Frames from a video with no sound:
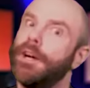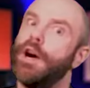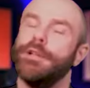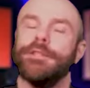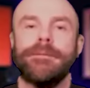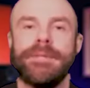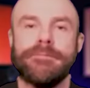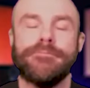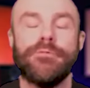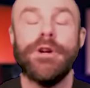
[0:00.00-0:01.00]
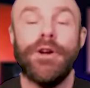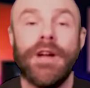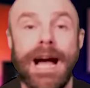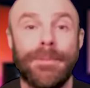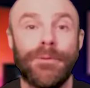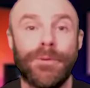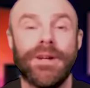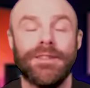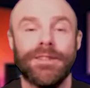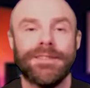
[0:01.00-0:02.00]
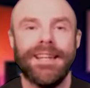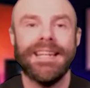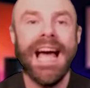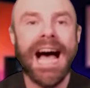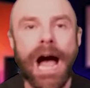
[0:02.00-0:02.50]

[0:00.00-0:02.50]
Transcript: you're going to be real happy with what it looks like.